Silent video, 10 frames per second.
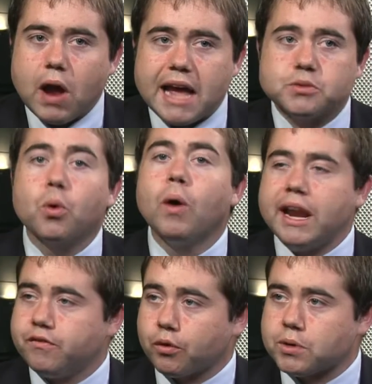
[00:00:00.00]
as we're
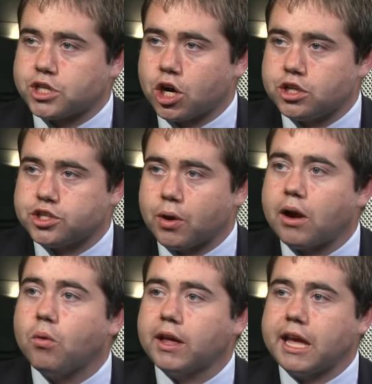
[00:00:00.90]
waiting for returns, so
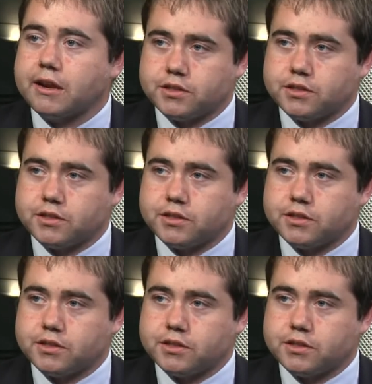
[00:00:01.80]
I don't want to get